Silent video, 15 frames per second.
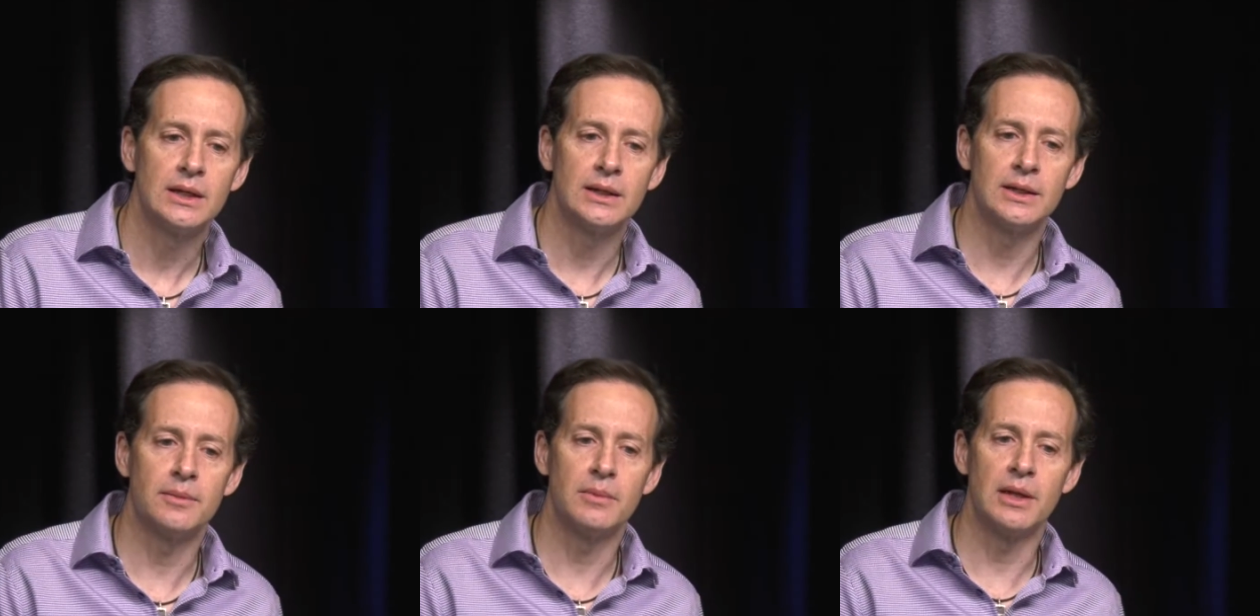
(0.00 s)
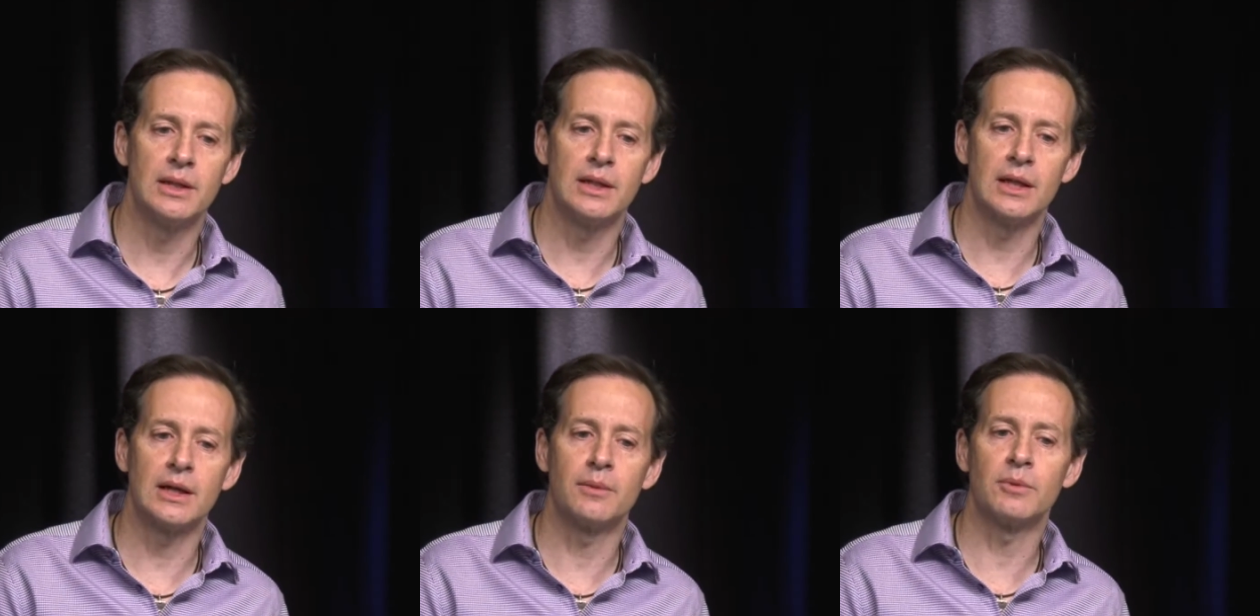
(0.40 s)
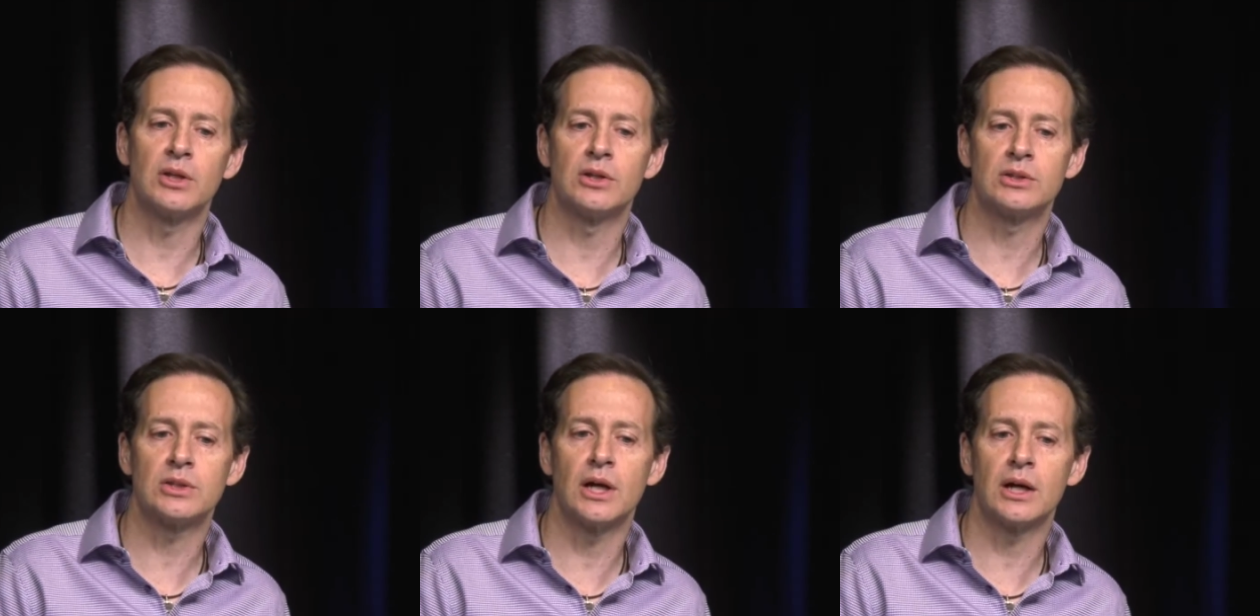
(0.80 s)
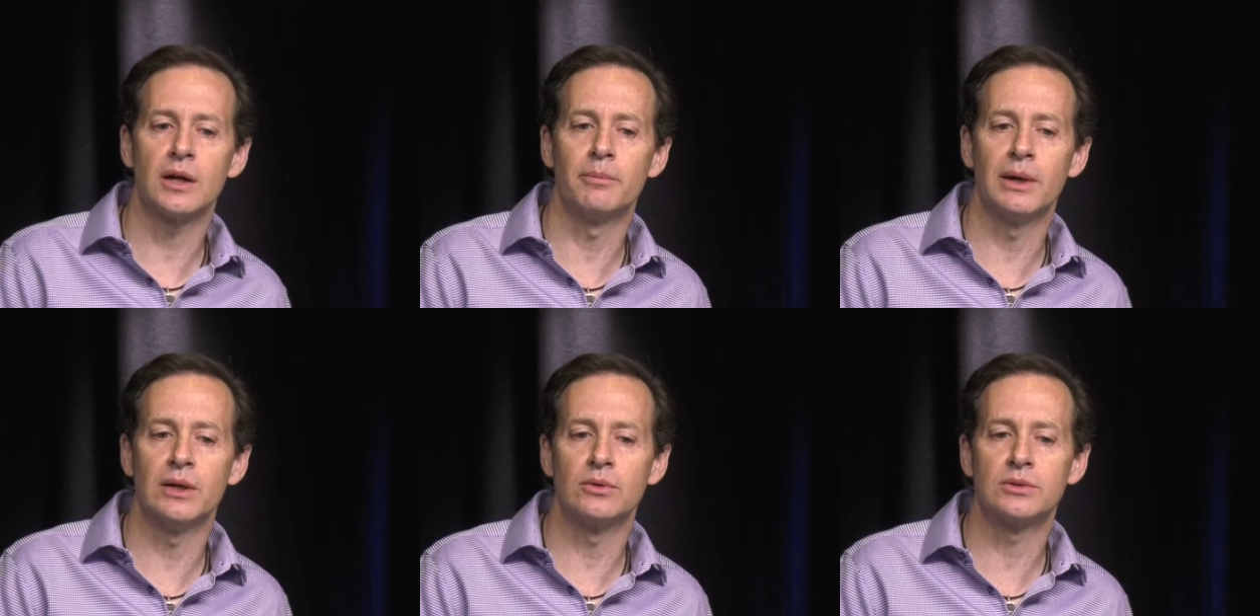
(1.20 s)
Then I'm going to talk
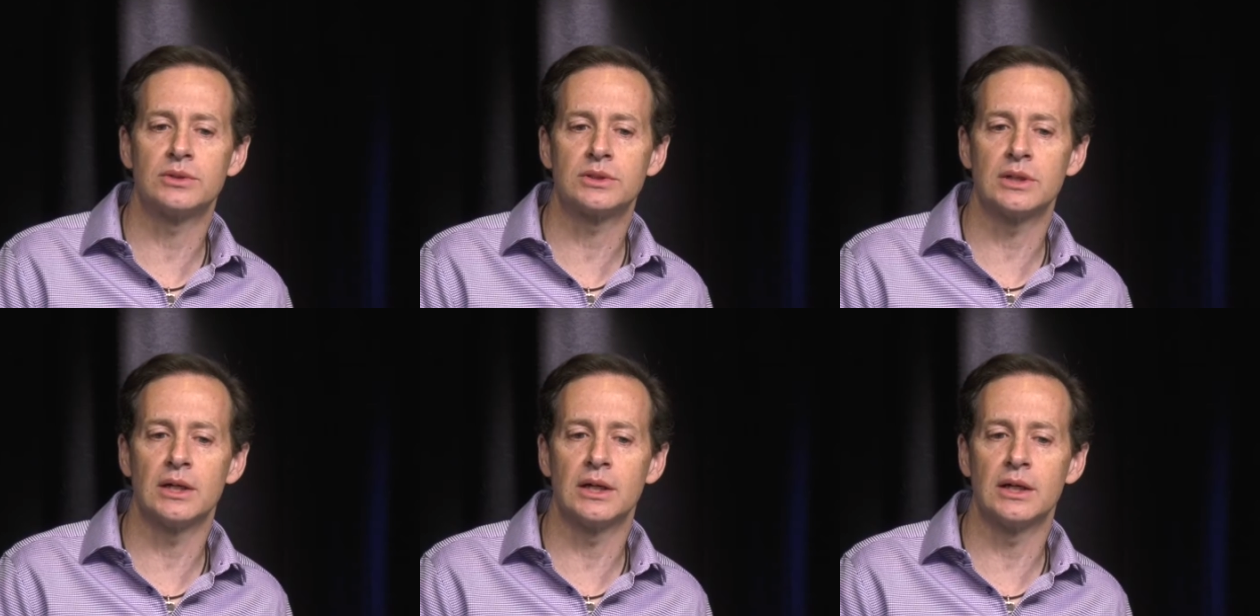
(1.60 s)
about